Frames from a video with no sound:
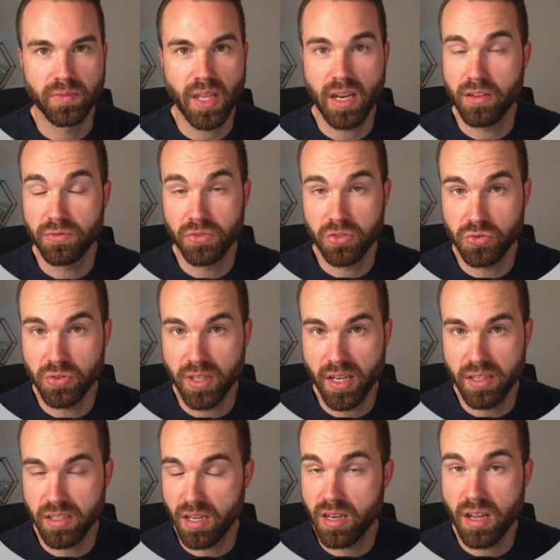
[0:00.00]
And if you do
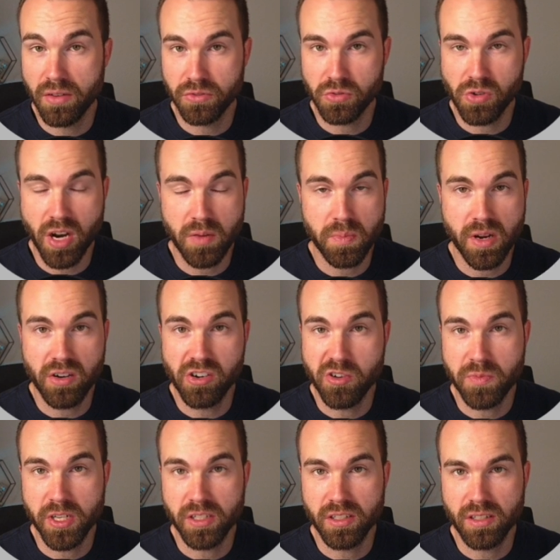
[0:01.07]
that and have the right
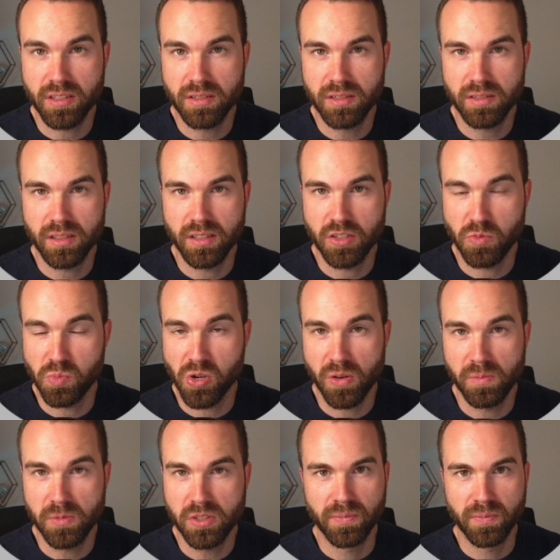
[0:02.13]
parameters in your
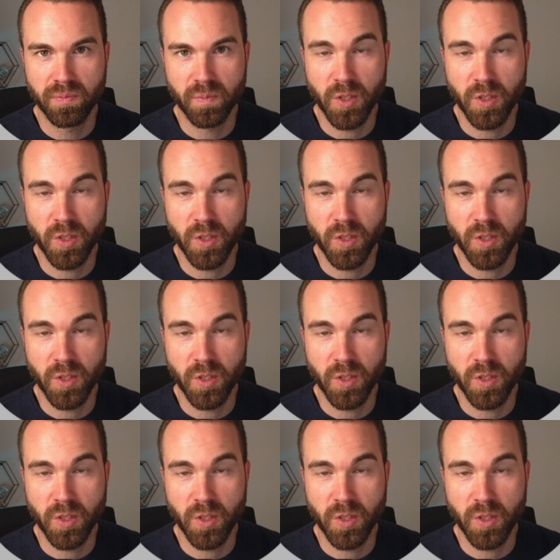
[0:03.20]
prompt,